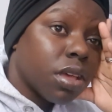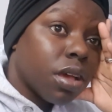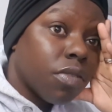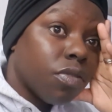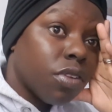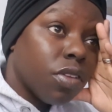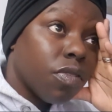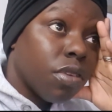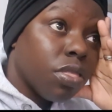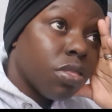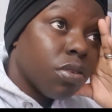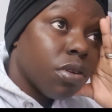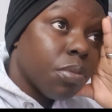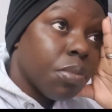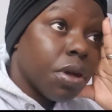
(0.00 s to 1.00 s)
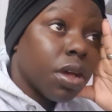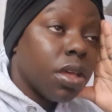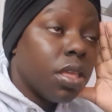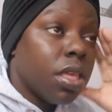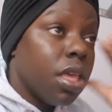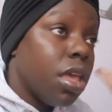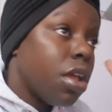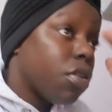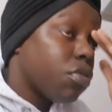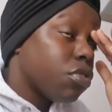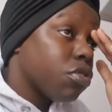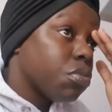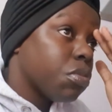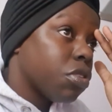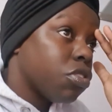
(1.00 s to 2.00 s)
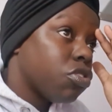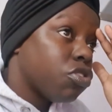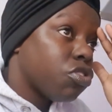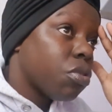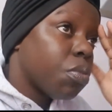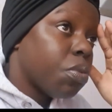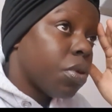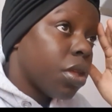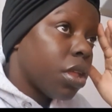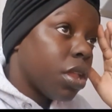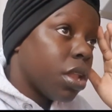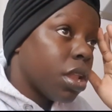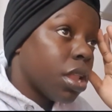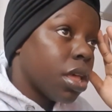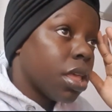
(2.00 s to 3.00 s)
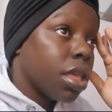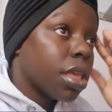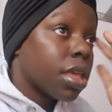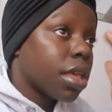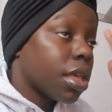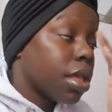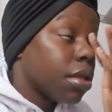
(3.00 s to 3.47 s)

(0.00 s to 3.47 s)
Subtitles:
I've not even thought about Christmas shopping. Like,